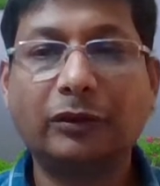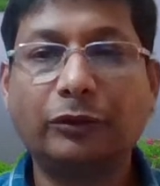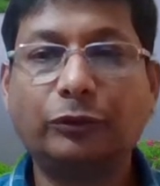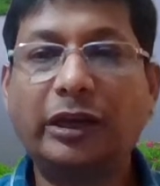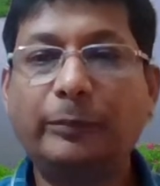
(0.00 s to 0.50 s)

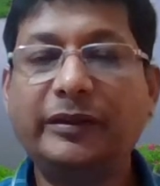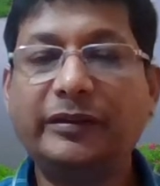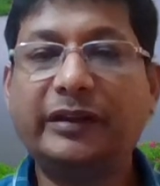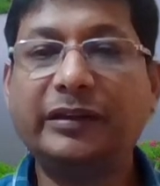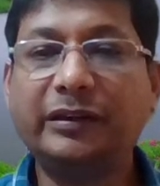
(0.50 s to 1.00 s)
So I'll be
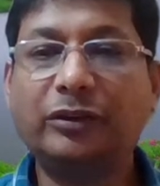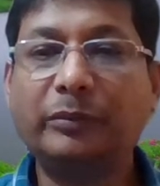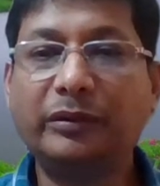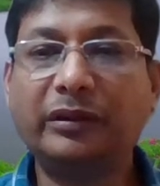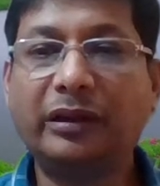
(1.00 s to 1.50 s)
discussing
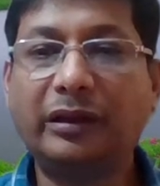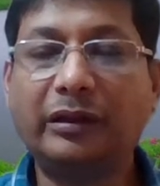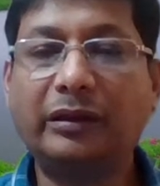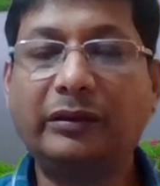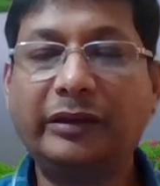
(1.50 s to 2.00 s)
some
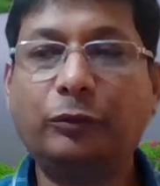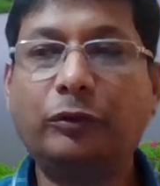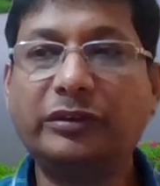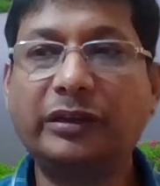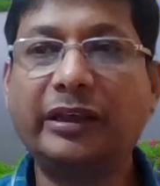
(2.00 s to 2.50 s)

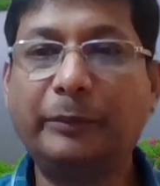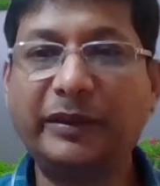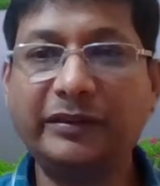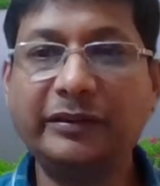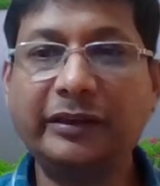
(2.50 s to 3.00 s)
networks like
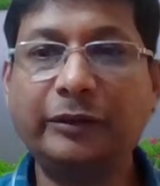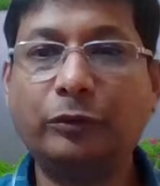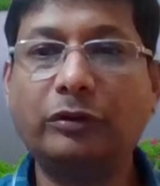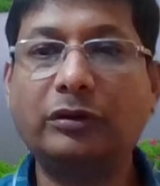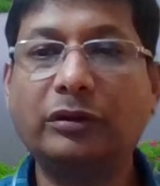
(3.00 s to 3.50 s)
VGG
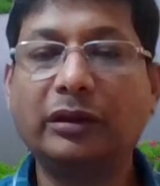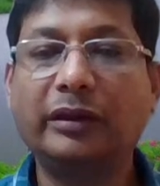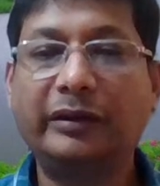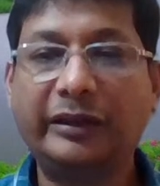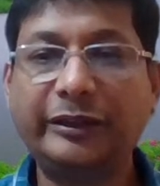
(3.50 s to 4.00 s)
network,
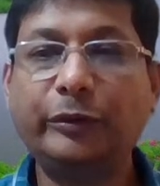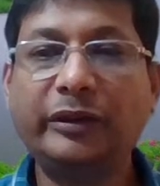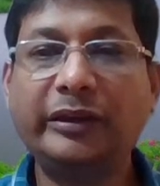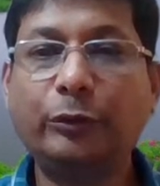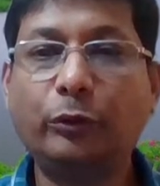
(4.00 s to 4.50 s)

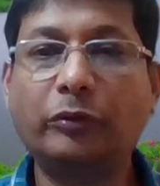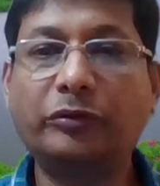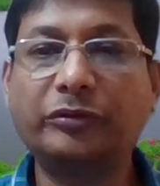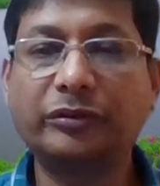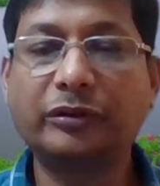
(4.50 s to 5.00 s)
residual
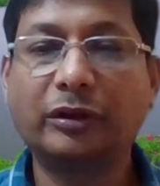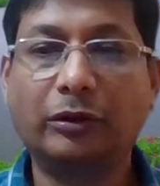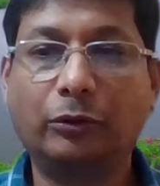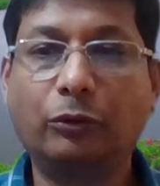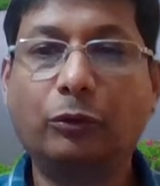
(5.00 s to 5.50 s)
networks,
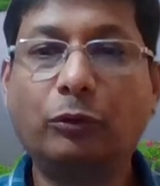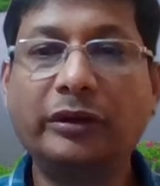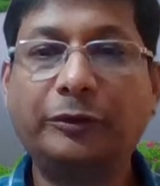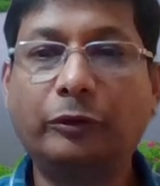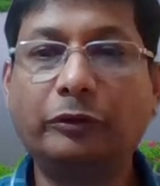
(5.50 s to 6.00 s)

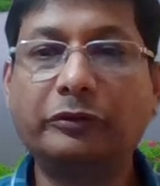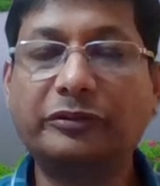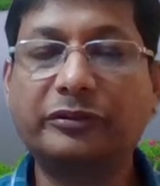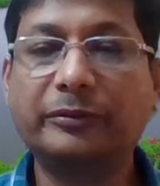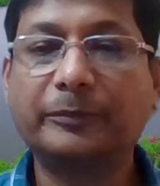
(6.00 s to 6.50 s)
Google
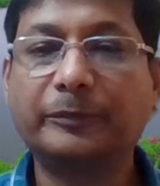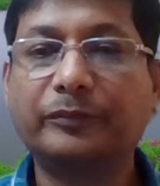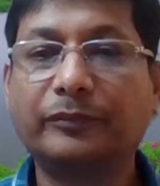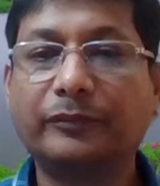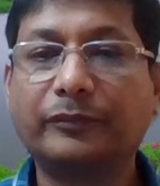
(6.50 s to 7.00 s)
networks.
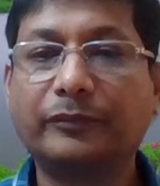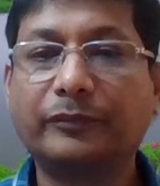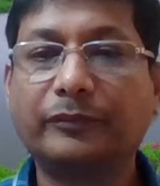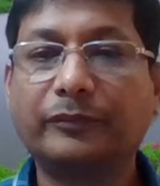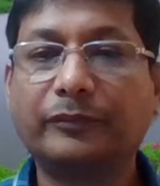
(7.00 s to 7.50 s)

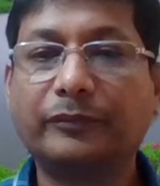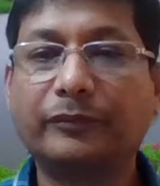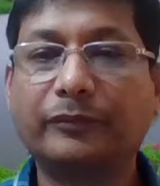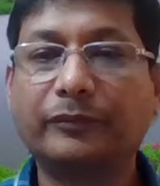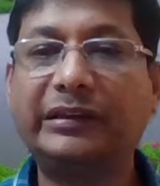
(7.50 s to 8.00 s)

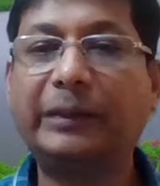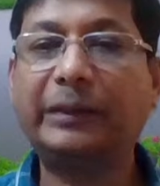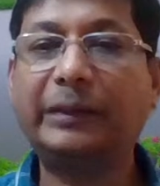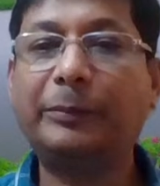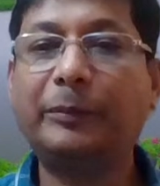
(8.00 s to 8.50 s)
So these
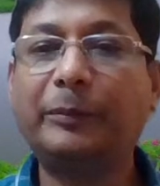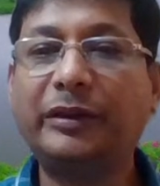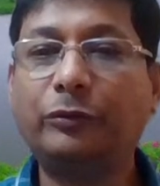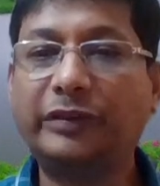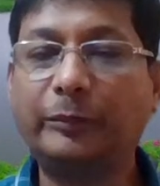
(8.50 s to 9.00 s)
of
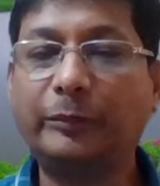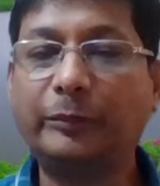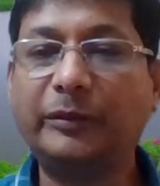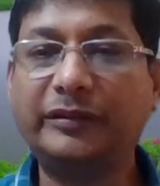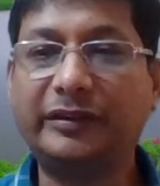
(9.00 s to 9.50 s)
networks I'll be
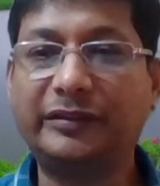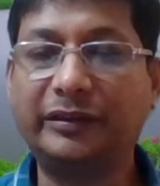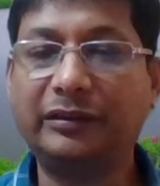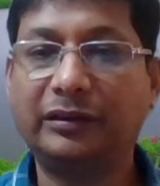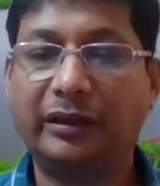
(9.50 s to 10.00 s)
discussing.
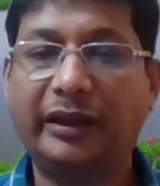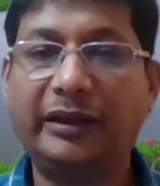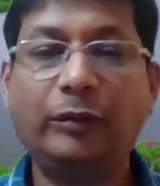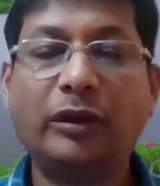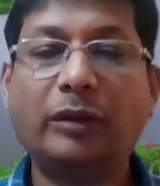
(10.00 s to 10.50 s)

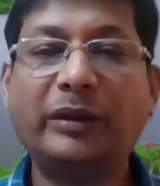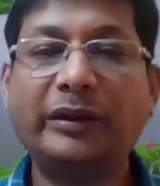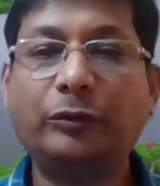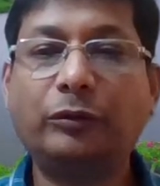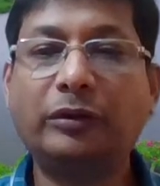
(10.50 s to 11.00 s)
And in one of
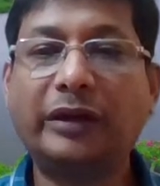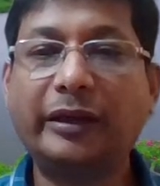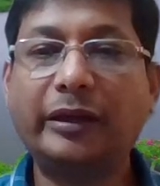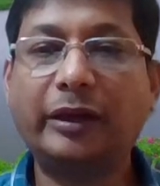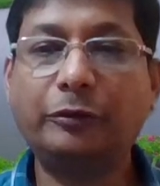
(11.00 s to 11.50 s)
the
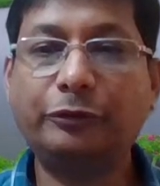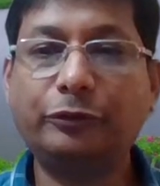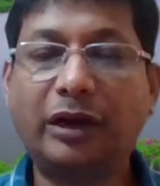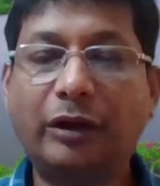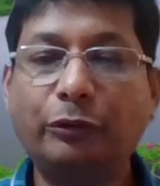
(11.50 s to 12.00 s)
network, I
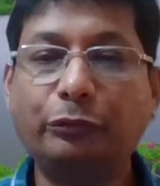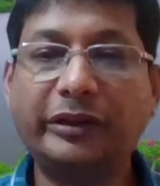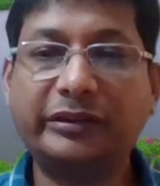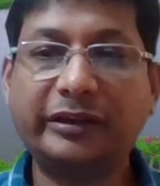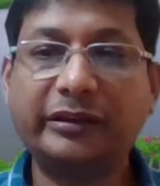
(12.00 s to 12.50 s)
will show how
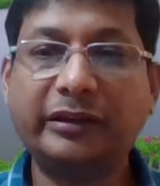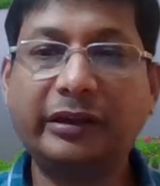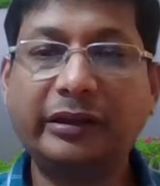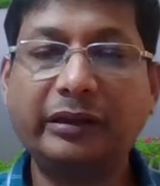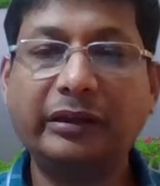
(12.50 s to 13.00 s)
to extract
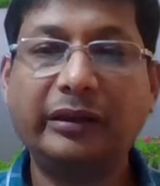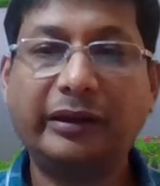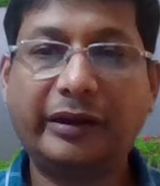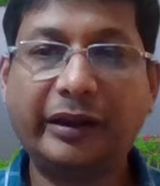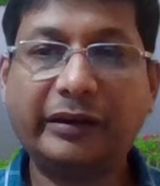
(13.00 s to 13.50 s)
the
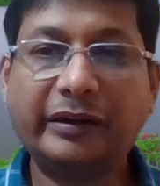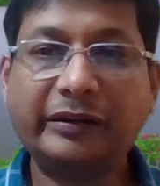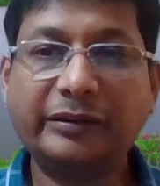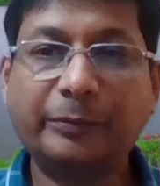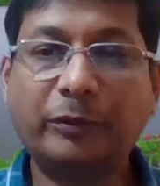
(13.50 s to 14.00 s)
characters
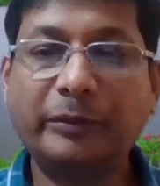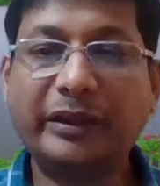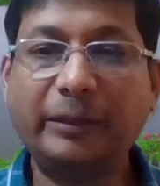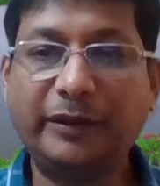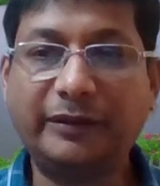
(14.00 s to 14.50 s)
from the
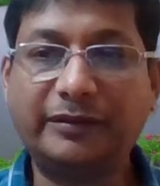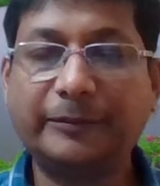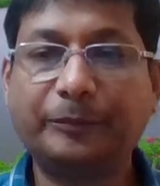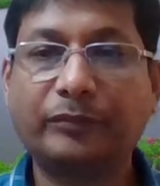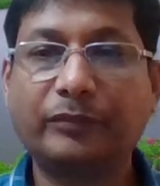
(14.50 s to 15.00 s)
image.
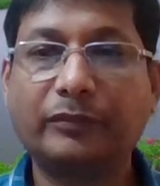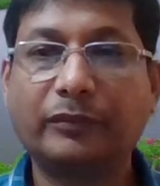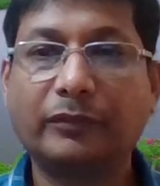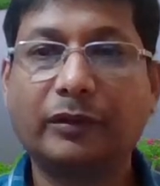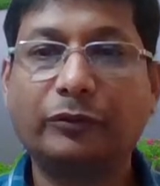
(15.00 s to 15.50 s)

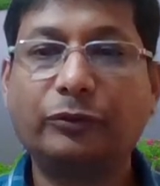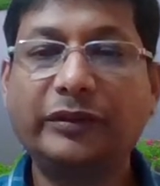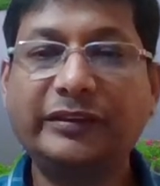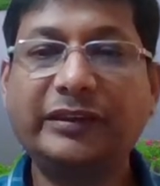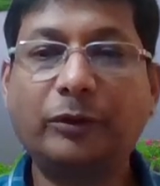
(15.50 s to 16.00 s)
So this is
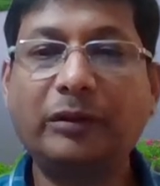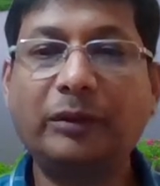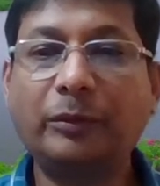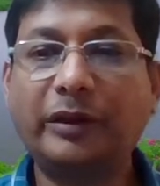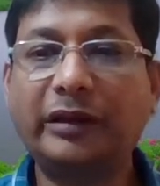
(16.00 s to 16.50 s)
the problem
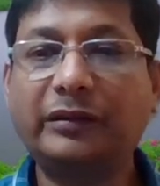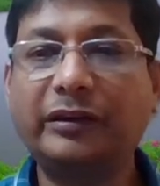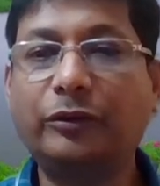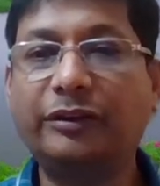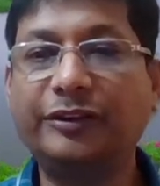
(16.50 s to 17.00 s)
of character
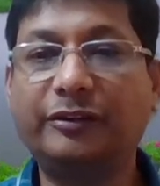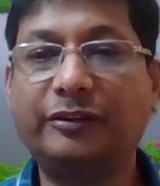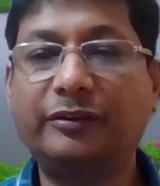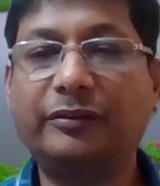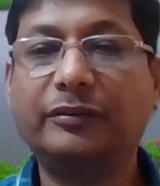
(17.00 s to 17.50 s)
recognition.